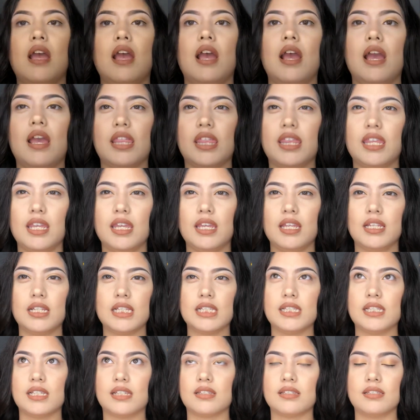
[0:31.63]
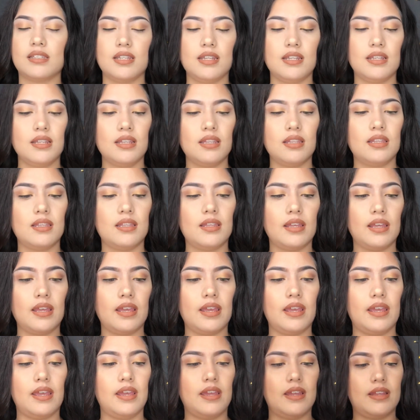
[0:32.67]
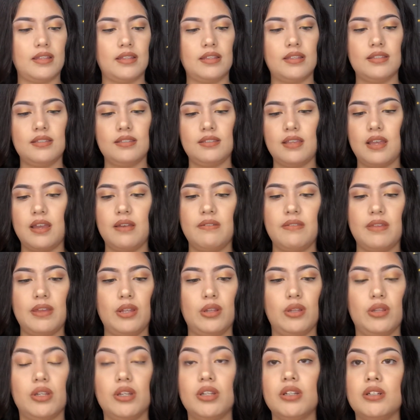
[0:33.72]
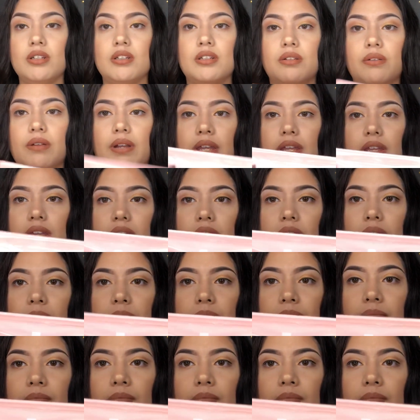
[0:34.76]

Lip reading: I think the 16th, and this is how they look right here.